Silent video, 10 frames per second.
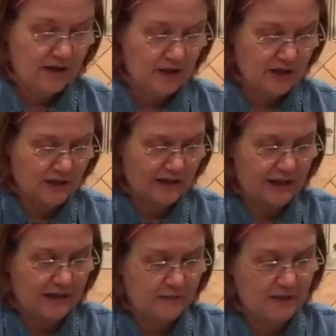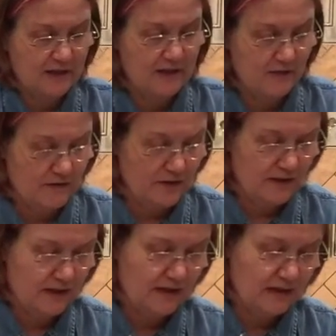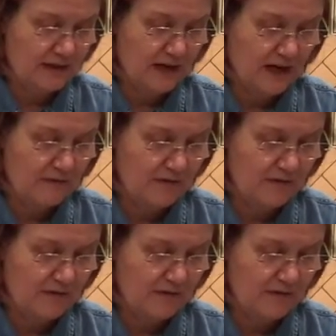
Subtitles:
just lend themselves to this time